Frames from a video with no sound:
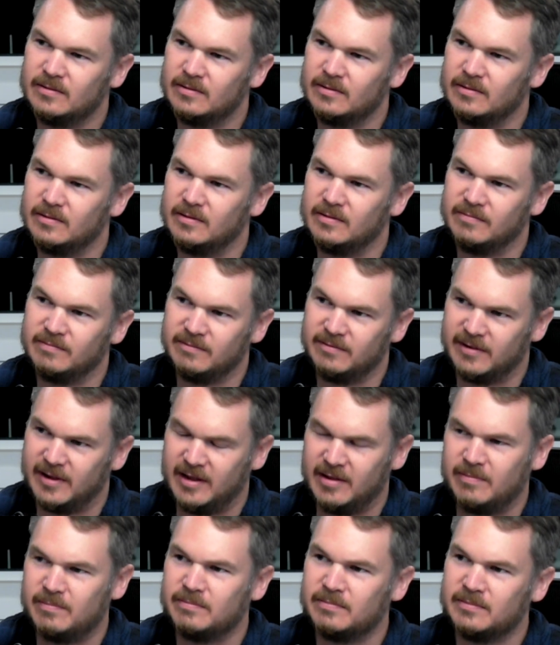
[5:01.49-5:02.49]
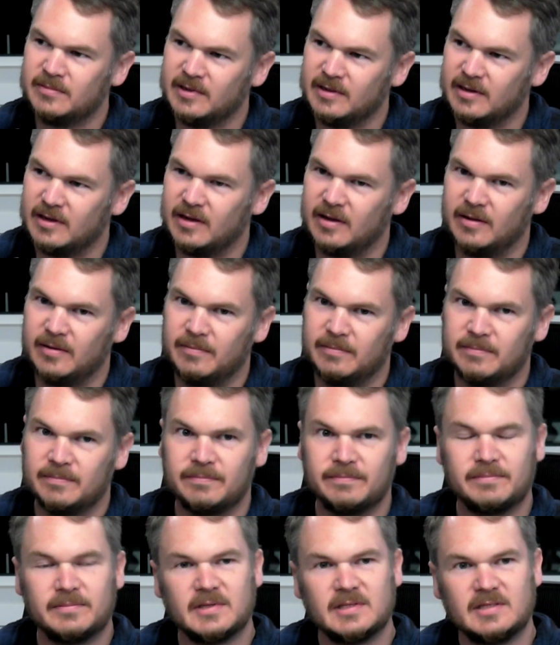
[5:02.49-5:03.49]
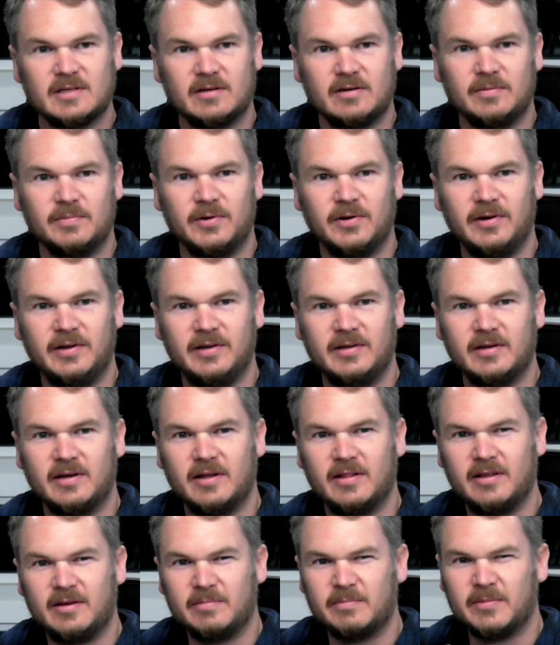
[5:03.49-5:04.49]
Hall of Fame ceremony, I think